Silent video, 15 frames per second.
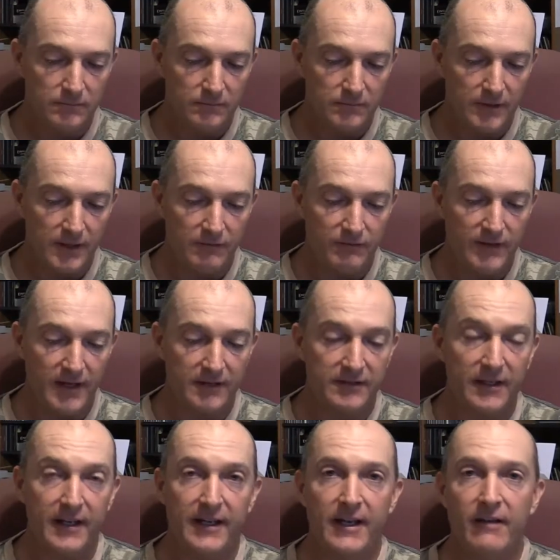In fact,
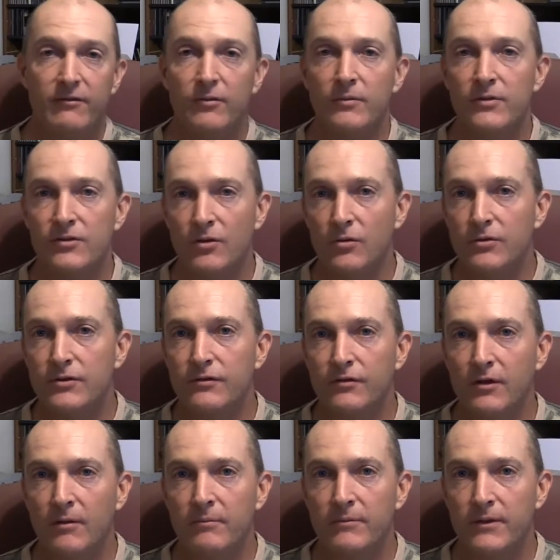I have the results
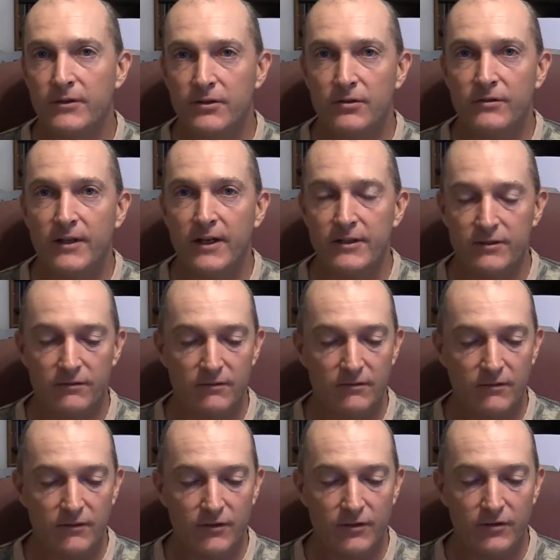from the
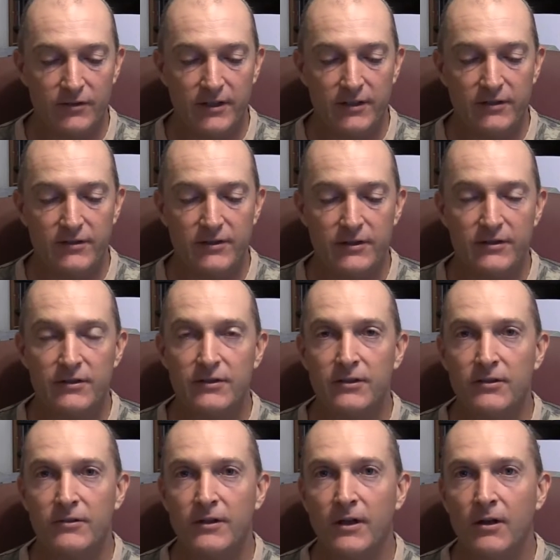2013 season
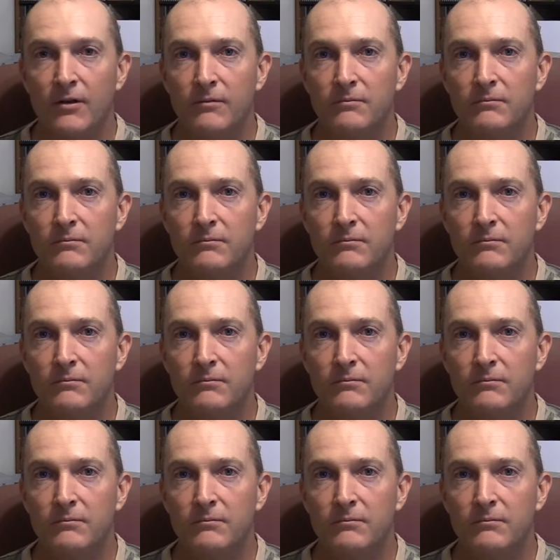here that I'll